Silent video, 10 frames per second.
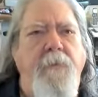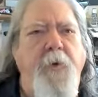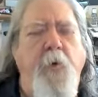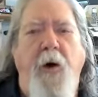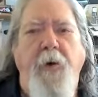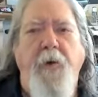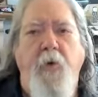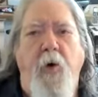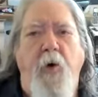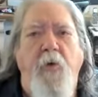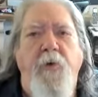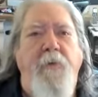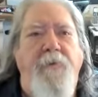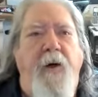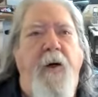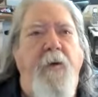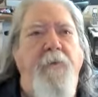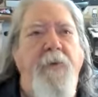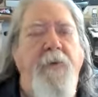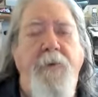to want to grow and
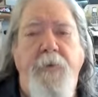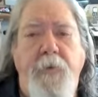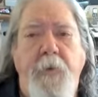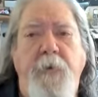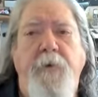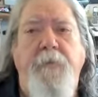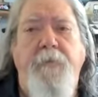evolve and contribute.